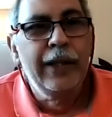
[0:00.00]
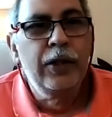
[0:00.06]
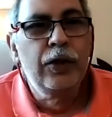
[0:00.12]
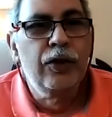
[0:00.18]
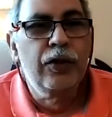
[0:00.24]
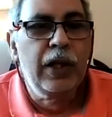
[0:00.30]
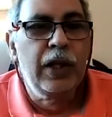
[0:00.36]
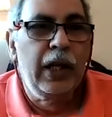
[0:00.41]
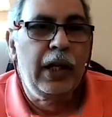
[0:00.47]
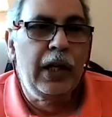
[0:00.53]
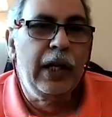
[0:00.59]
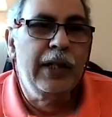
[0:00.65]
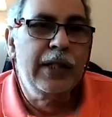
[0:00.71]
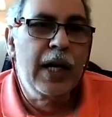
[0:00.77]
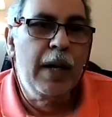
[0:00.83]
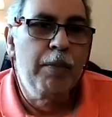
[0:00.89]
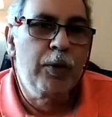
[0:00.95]
See,
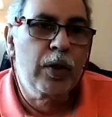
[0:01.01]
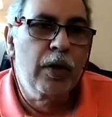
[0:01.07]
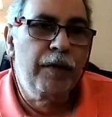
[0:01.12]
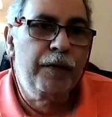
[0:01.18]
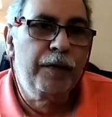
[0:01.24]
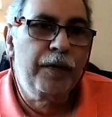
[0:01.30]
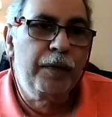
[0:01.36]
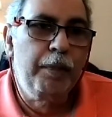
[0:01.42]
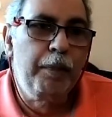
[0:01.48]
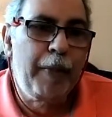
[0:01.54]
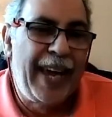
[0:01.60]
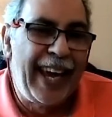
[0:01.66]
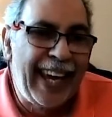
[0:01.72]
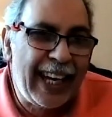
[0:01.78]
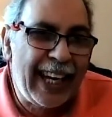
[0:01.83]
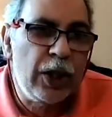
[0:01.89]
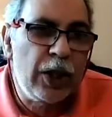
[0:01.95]
in terms of
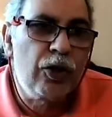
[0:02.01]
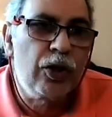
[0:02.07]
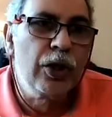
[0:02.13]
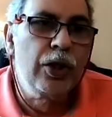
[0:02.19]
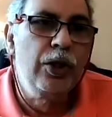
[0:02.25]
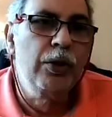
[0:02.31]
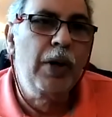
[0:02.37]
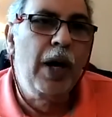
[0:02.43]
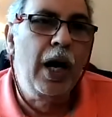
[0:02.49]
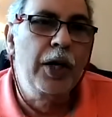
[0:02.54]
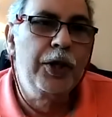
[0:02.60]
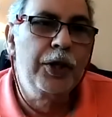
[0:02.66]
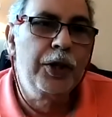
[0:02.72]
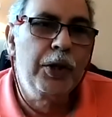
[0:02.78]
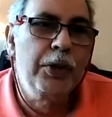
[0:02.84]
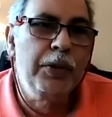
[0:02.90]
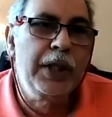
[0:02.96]
page, you are
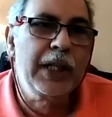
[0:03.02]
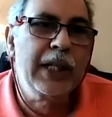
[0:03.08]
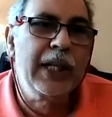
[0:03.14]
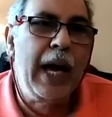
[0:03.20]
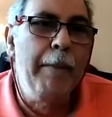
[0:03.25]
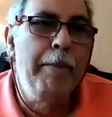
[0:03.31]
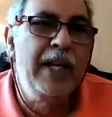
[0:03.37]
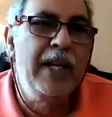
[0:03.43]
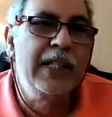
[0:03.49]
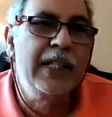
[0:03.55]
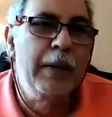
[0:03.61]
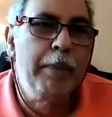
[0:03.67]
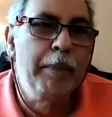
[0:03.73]
shooting a minute a